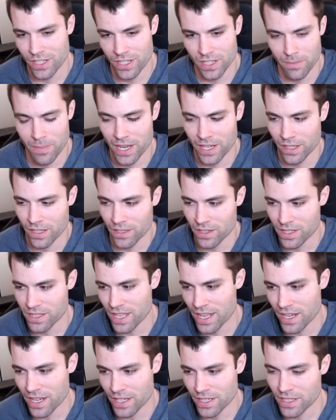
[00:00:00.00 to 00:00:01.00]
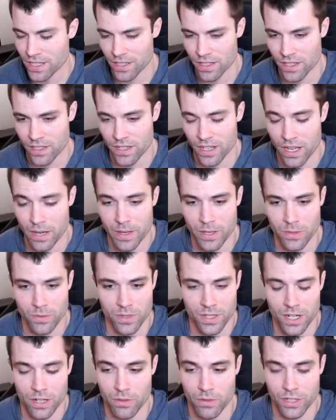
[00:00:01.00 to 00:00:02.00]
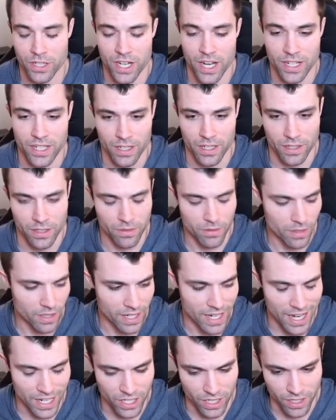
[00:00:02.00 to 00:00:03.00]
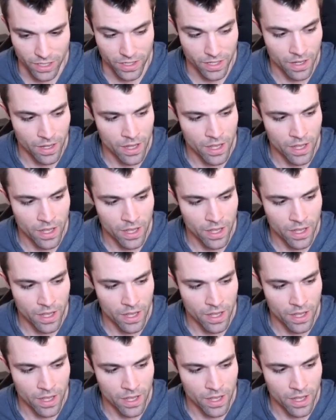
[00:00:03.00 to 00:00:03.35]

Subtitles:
depending on the settings, and the database would start rejecting connections.